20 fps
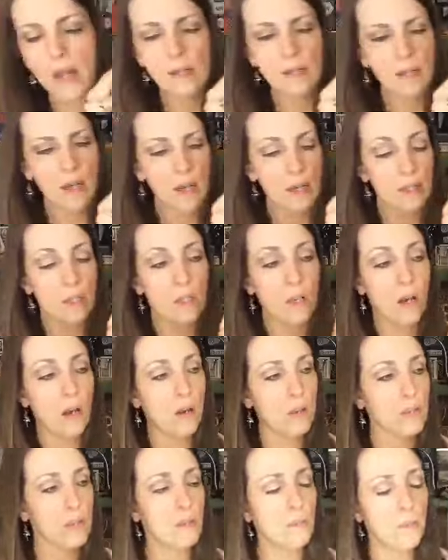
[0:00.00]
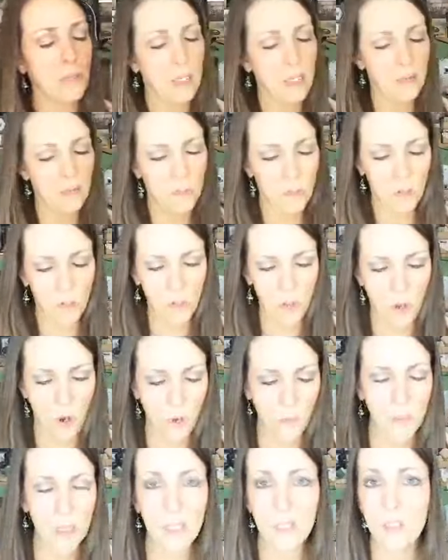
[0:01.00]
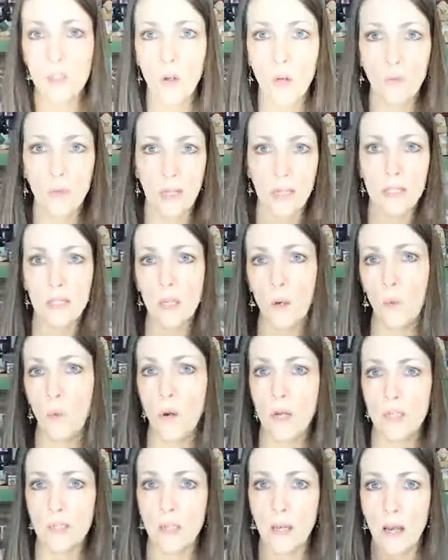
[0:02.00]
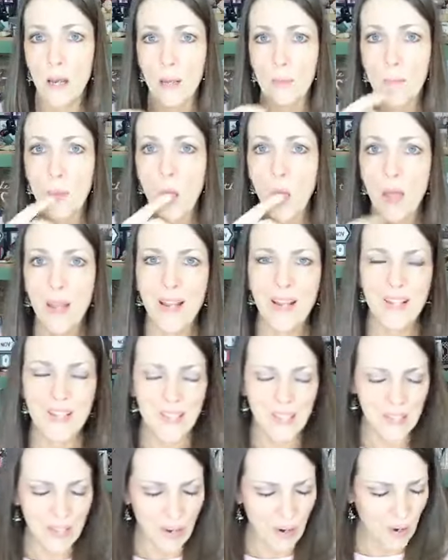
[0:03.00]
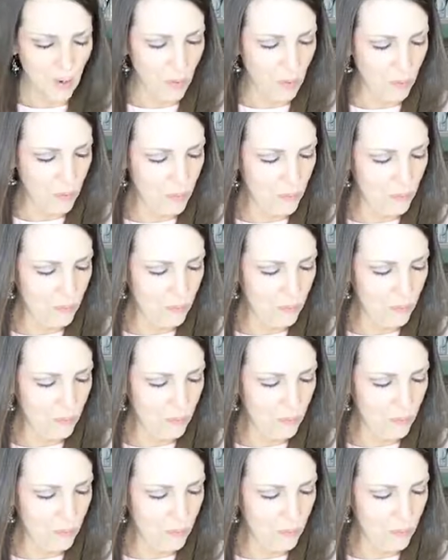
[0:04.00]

that die is awesome. It gives you so many snowflakes at one time. So,